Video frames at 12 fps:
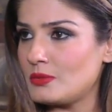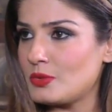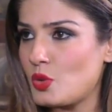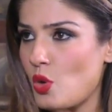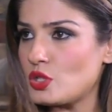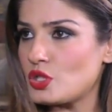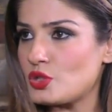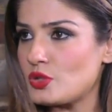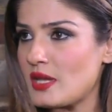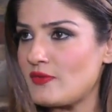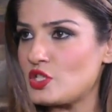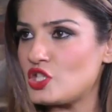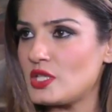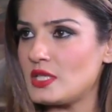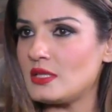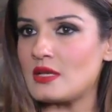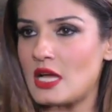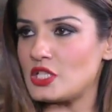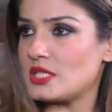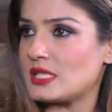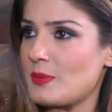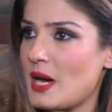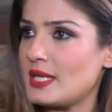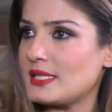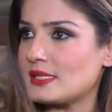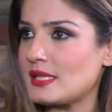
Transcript: quote today, which he in the Rajya Sabha has